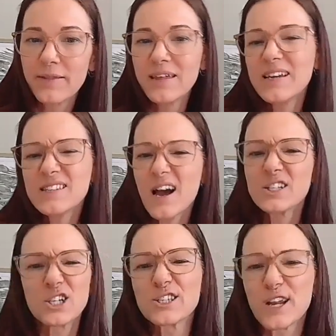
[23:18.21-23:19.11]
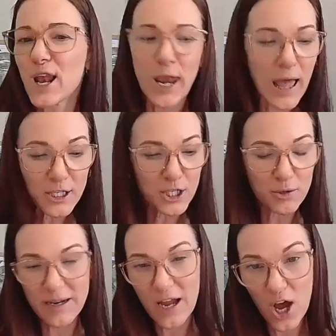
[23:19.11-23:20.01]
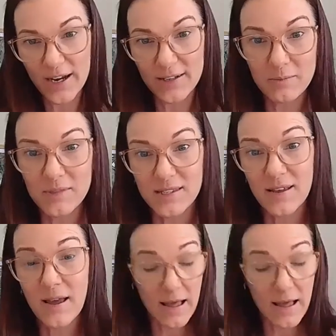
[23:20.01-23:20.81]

These are just luxury items